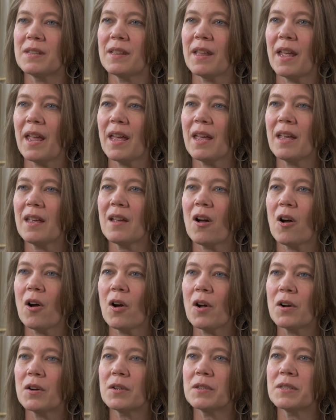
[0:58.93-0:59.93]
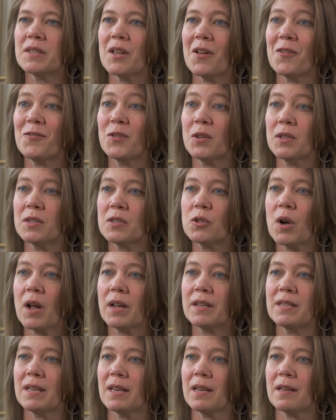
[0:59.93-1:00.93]
They are
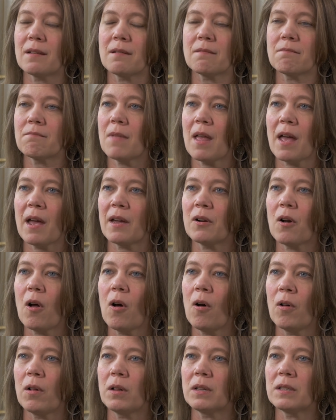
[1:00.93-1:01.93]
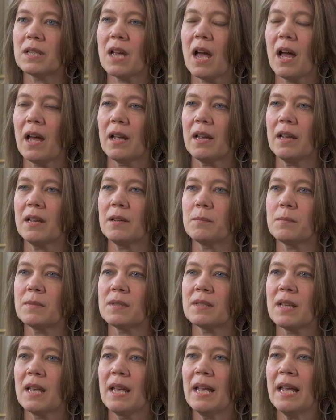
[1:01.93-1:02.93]
self-constructing at all
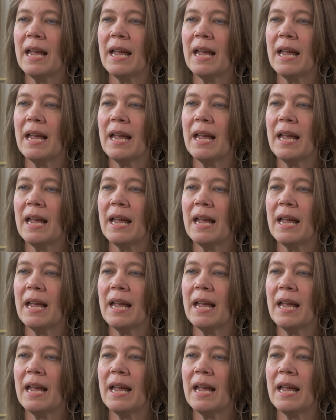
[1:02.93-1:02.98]
times.